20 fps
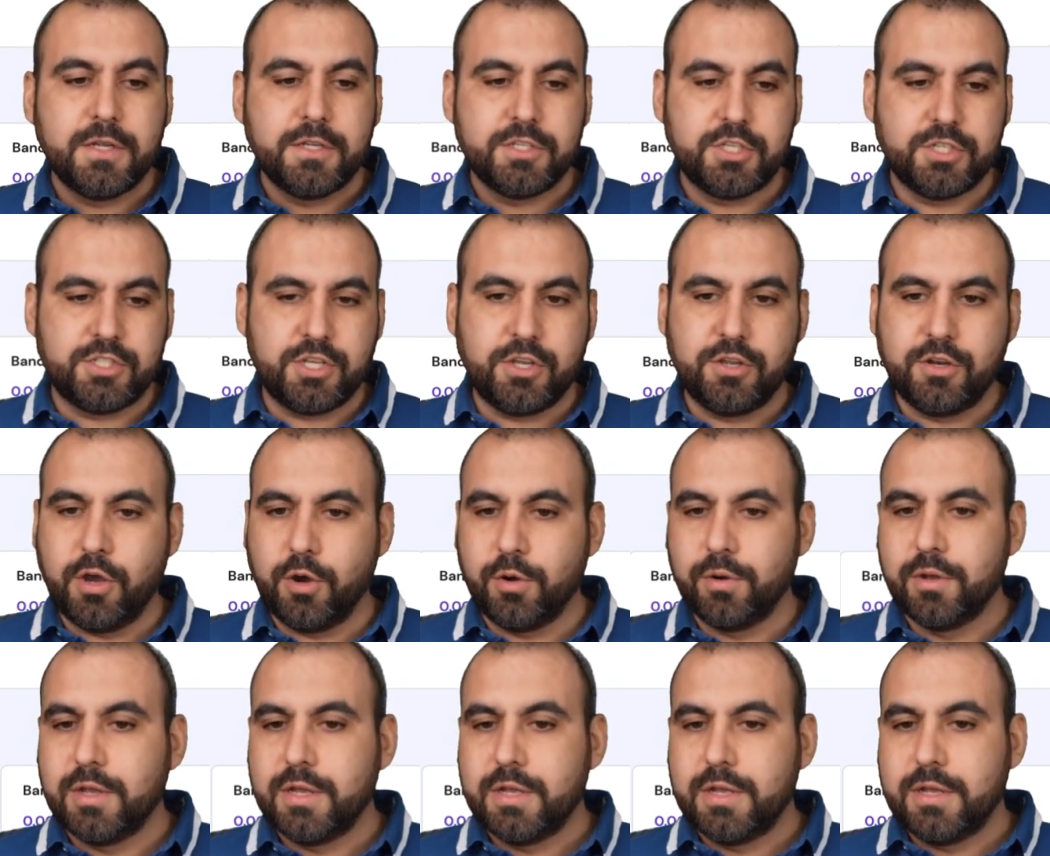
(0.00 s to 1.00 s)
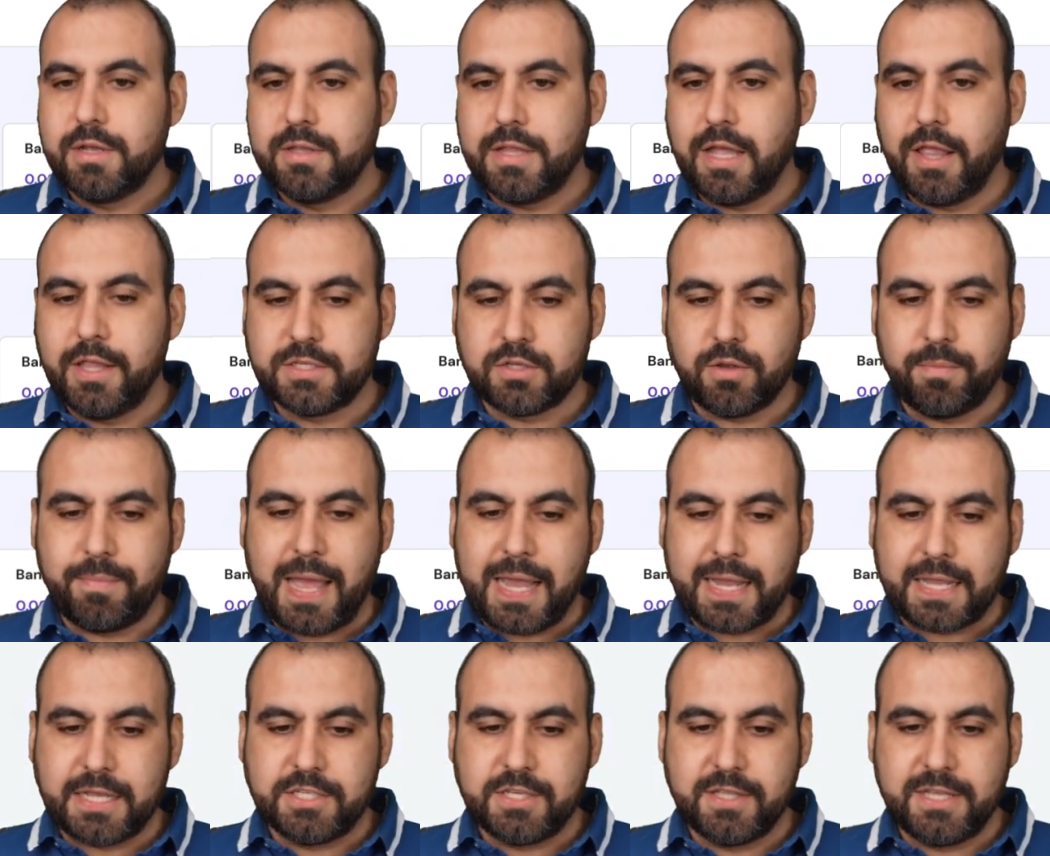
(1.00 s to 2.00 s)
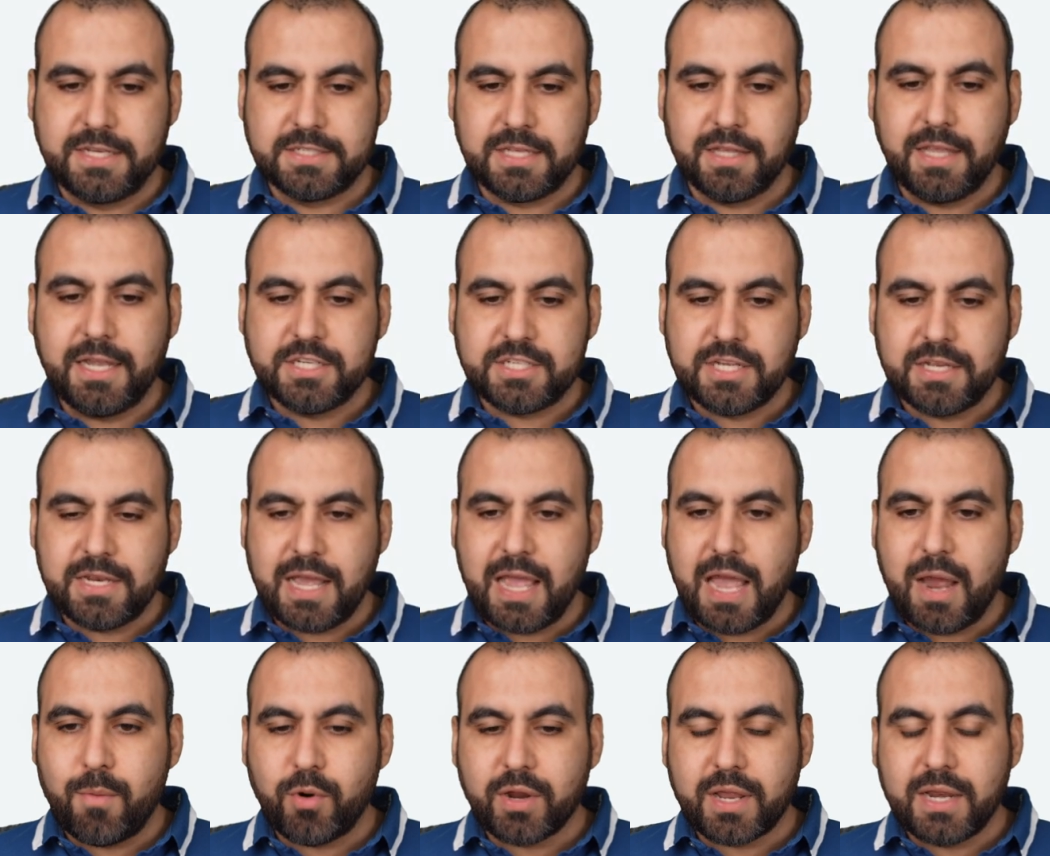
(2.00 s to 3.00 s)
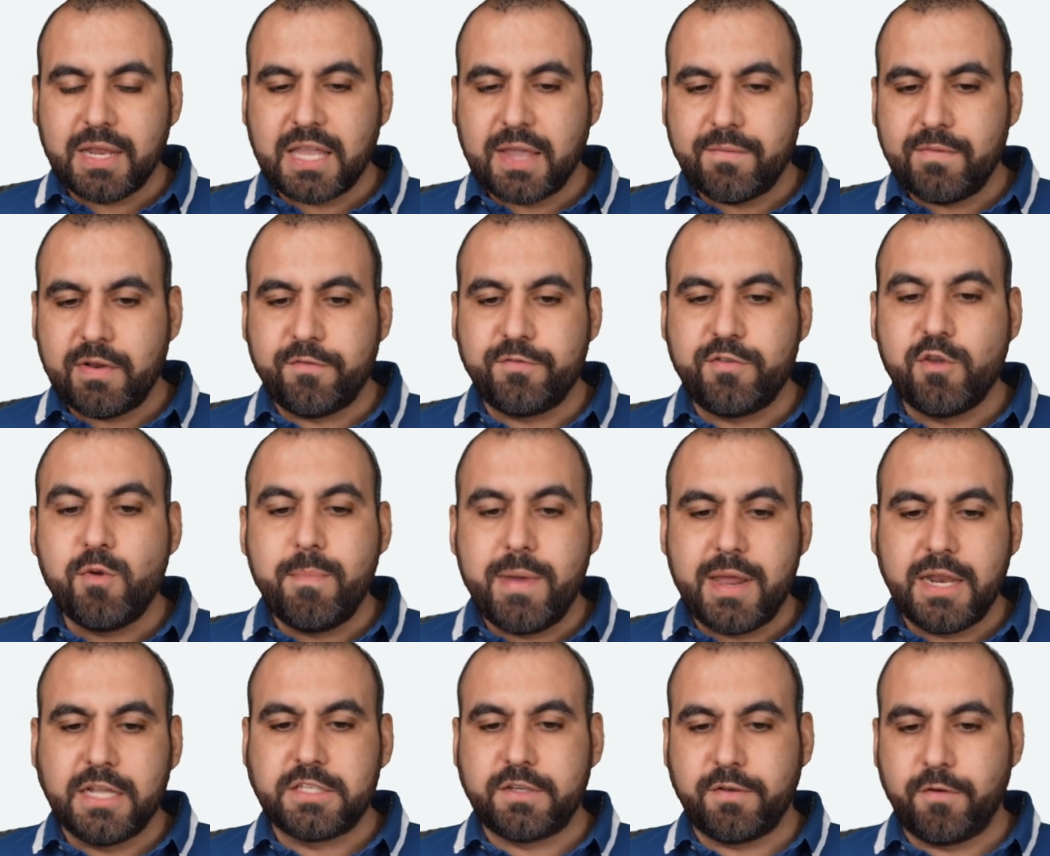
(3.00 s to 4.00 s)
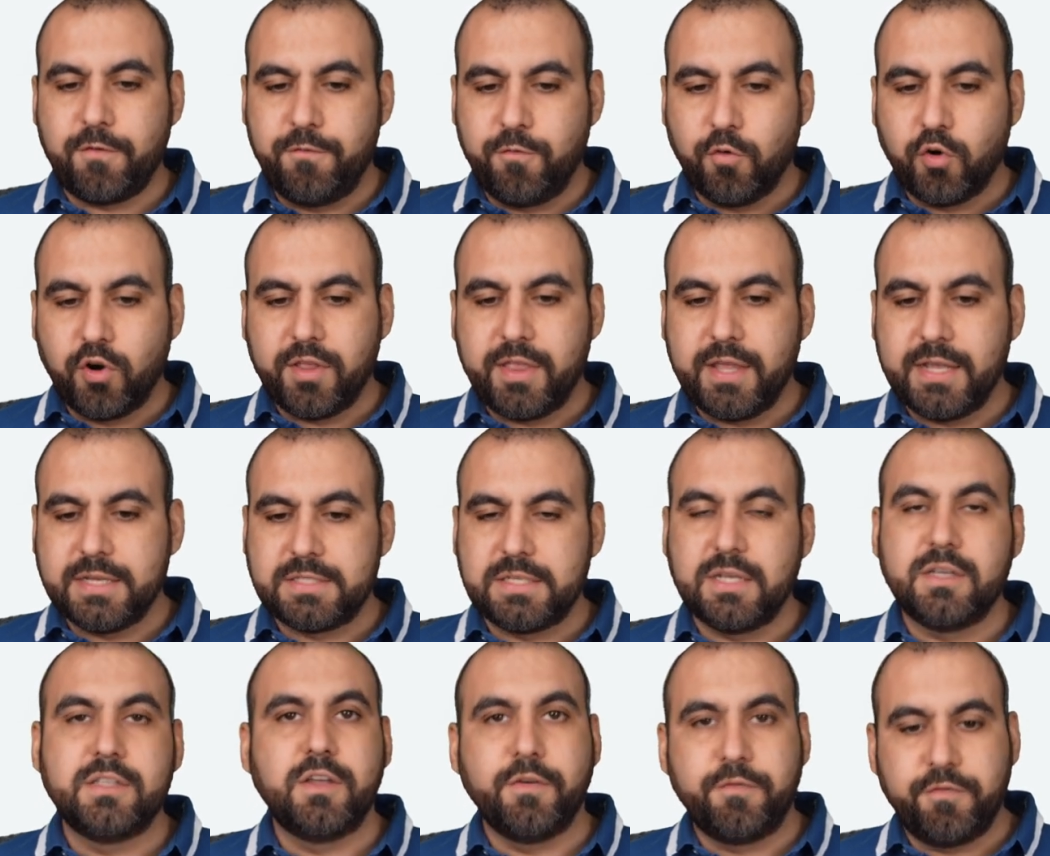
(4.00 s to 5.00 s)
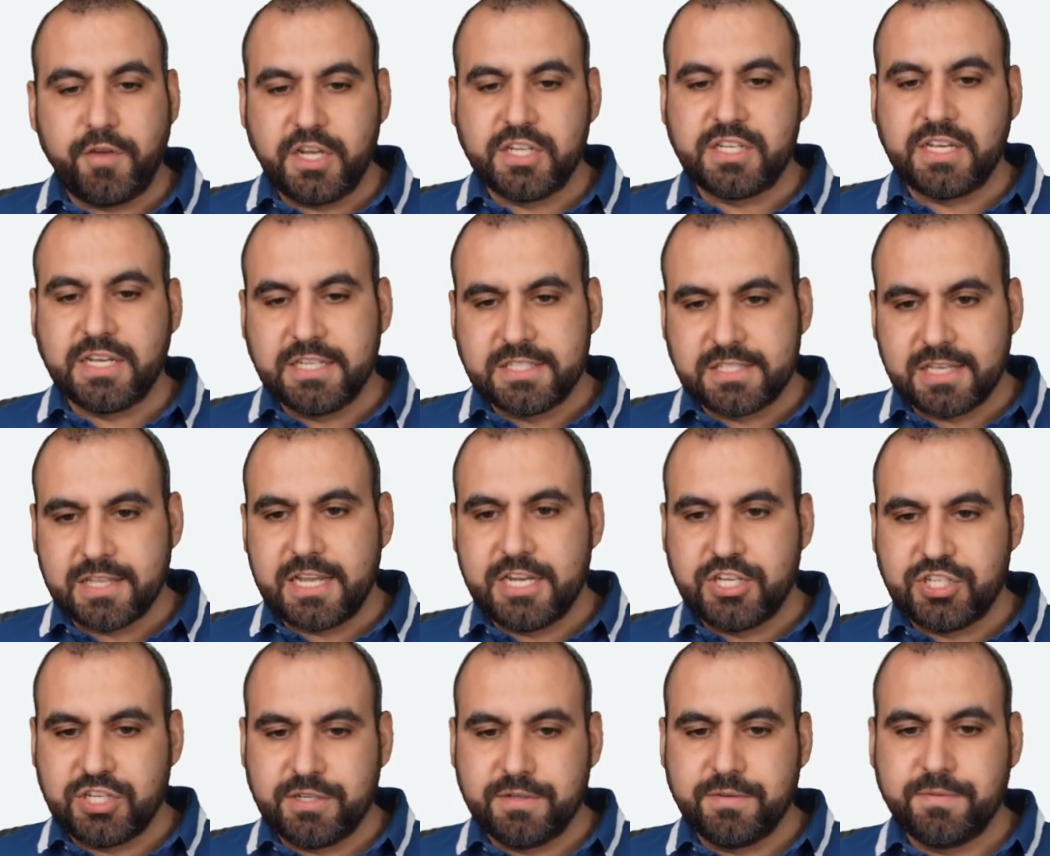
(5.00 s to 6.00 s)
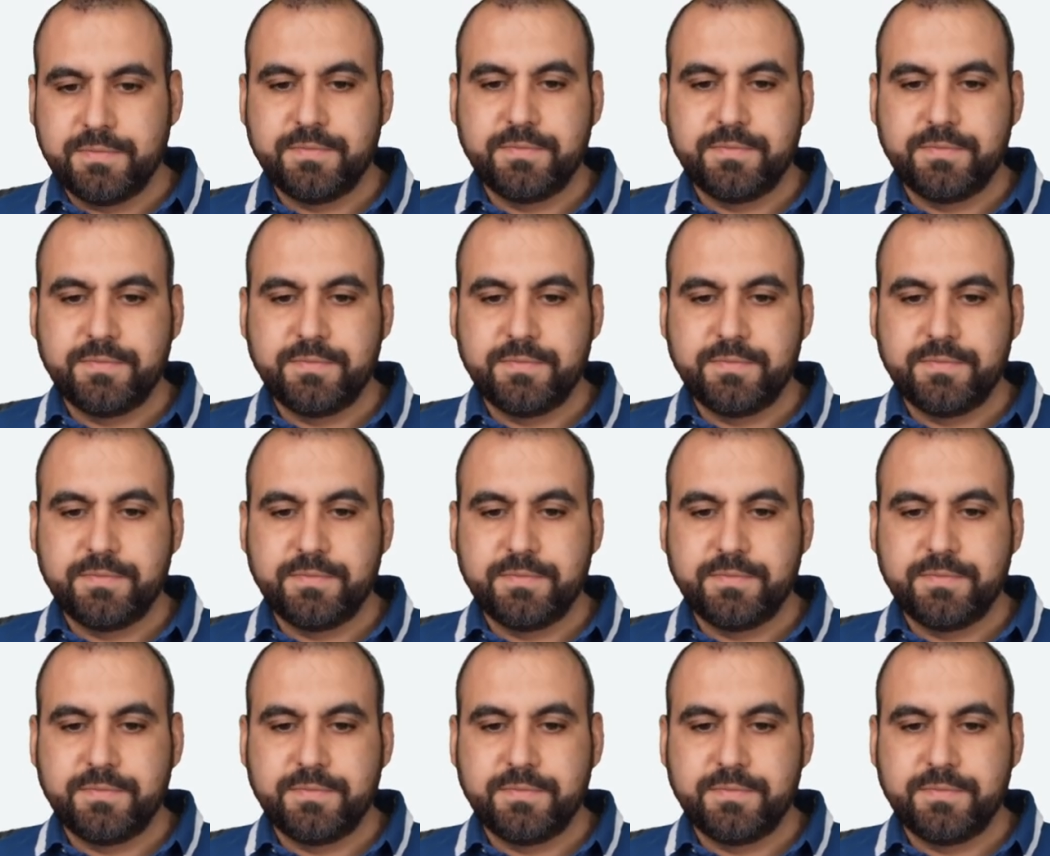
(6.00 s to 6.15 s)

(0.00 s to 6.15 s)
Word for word: Just so you know. Now let's go back into the installation, and we're gonna give it a few minutes for this to finish the installation.